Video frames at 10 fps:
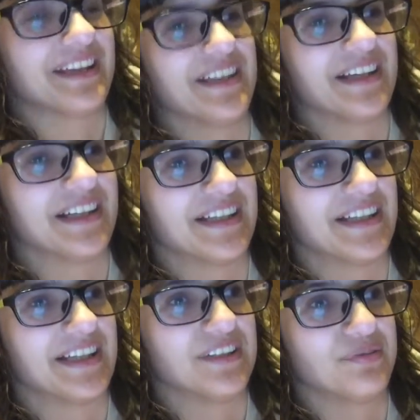I
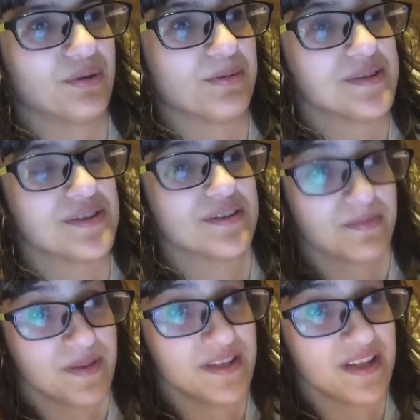ate 4 pieces
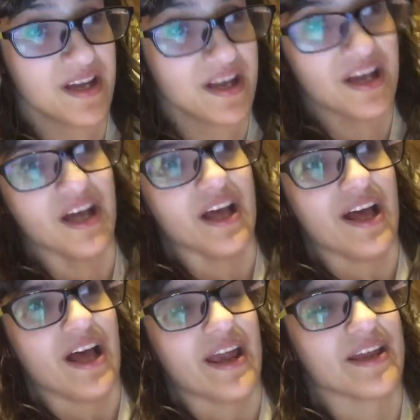of pizza,
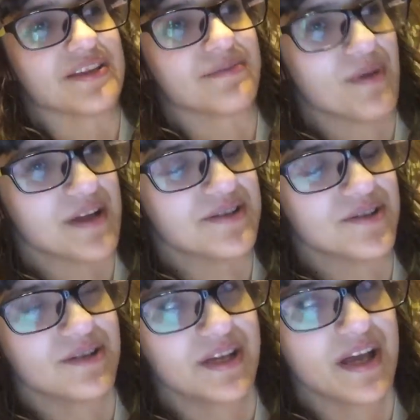and some
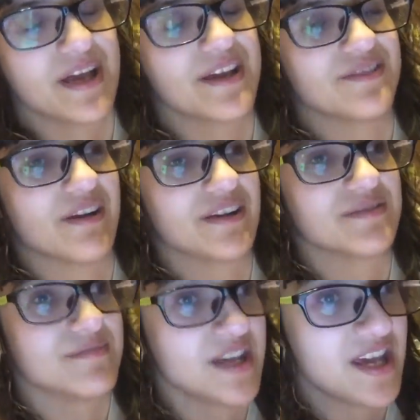pretzels, and drank
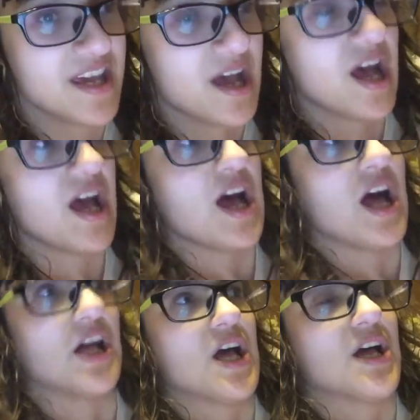some tea.
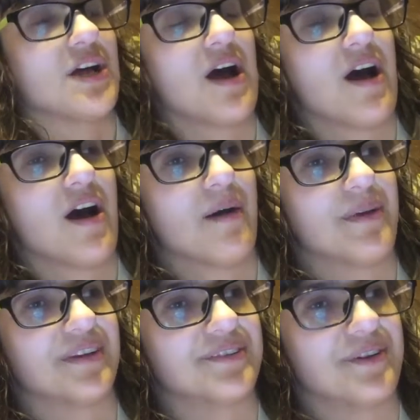
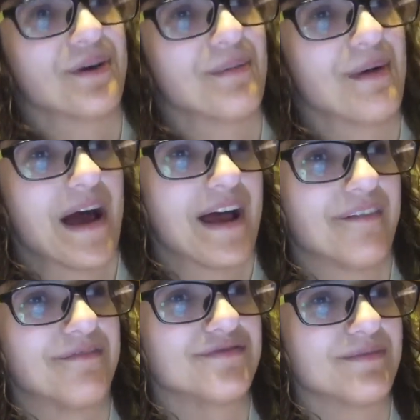And so I
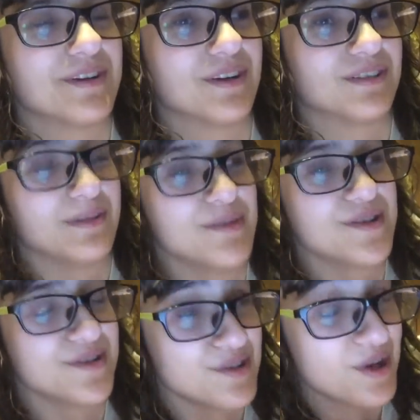have something called dumping
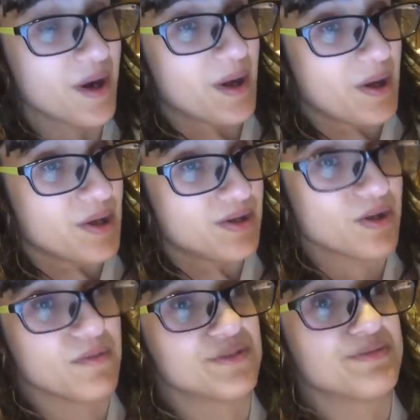
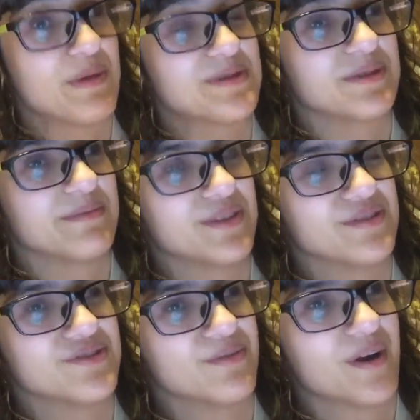syndrome, which basically
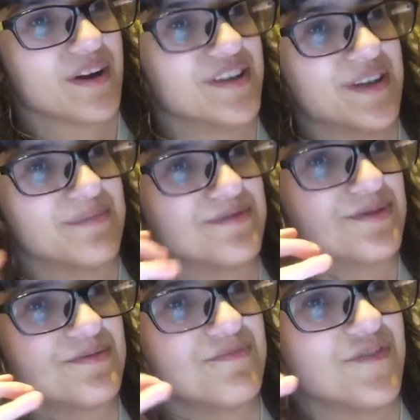means your body
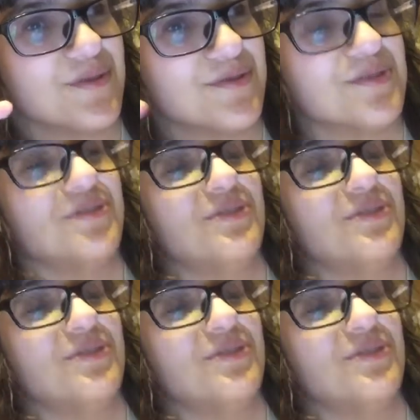dumps food